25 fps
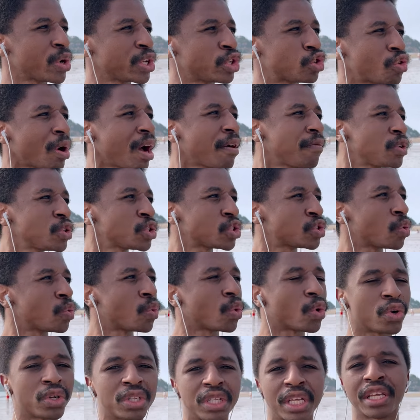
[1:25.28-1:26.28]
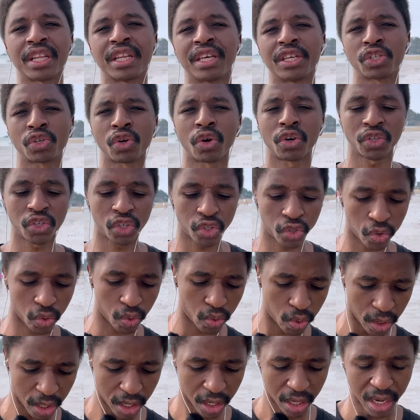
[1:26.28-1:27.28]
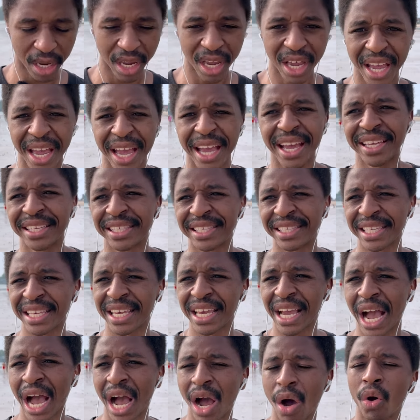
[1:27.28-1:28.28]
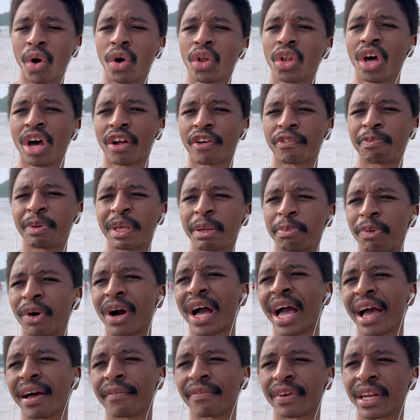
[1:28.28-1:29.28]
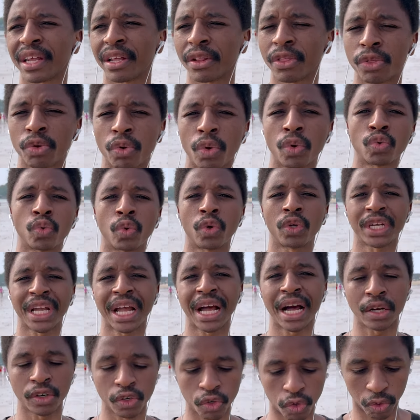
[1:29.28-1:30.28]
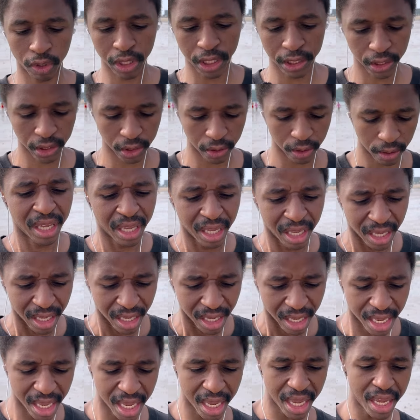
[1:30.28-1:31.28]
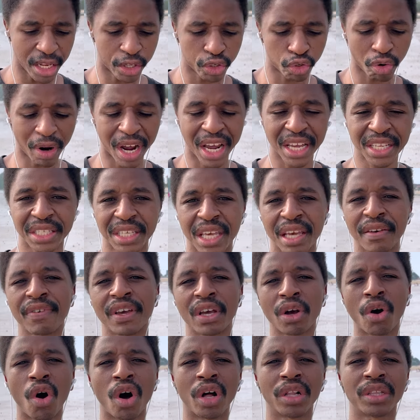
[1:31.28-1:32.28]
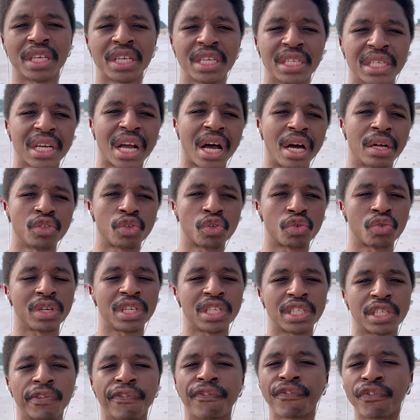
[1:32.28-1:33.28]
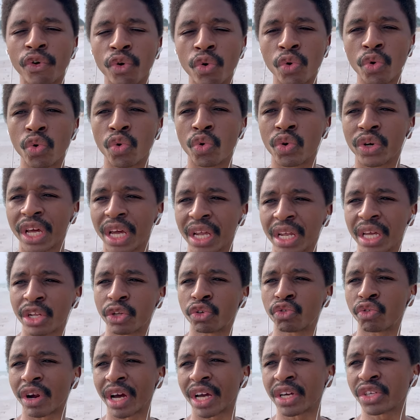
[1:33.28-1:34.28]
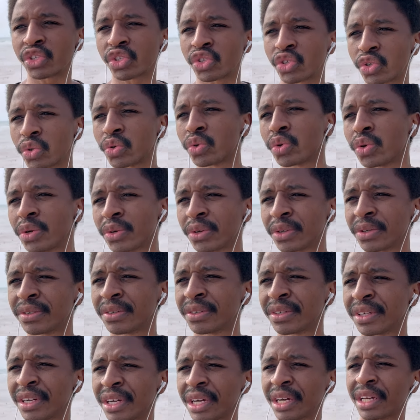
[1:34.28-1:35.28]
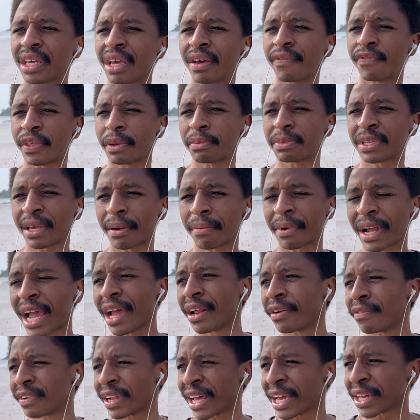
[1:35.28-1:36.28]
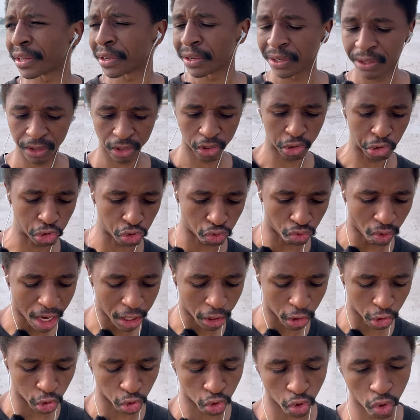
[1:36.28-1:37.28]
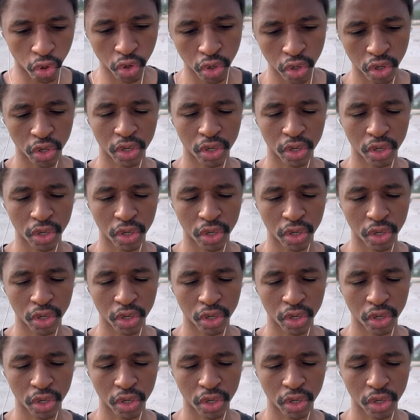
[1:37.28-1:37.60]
he travels the world and he starts to see how a lot of people have it in third world countries. He tries giving all these countries food and he tries to give them some kind of like structure,